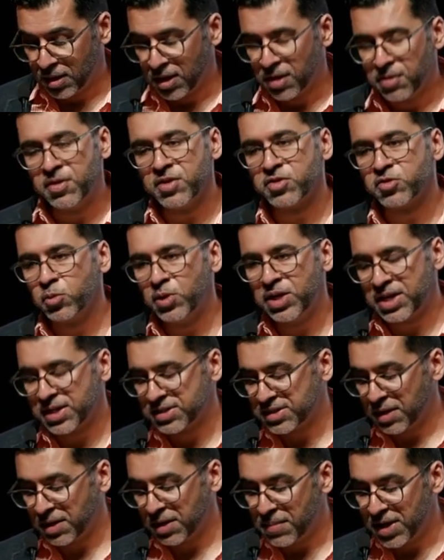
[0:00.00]
This week, as
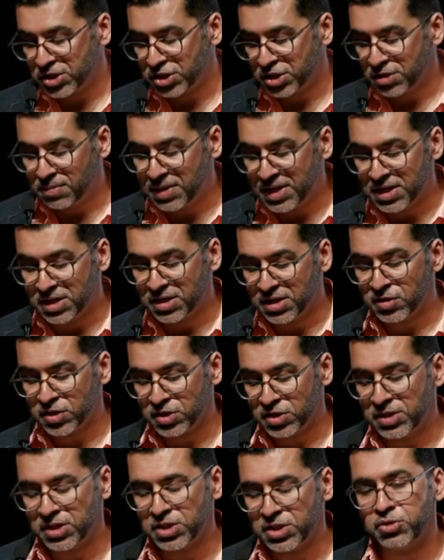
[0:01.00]
I mentioned, Media
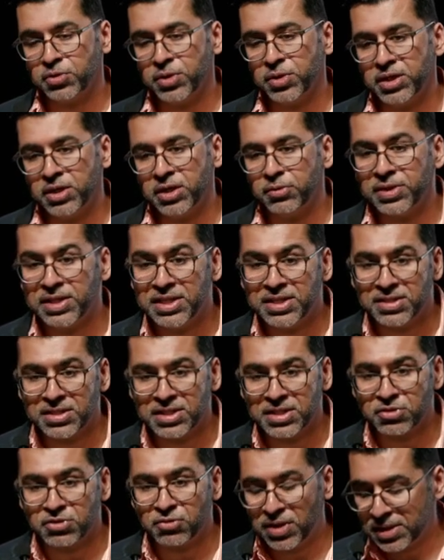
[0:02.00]
Diversity Australia released
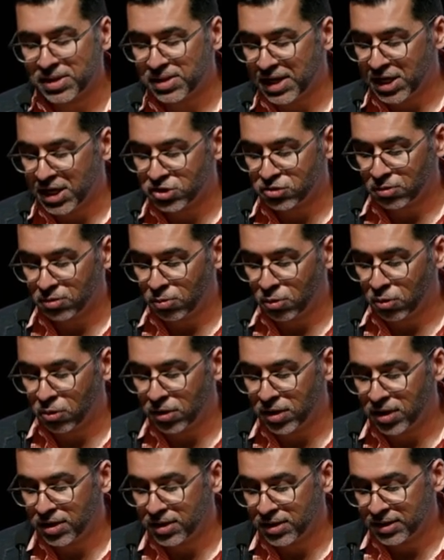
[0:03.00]
its latest report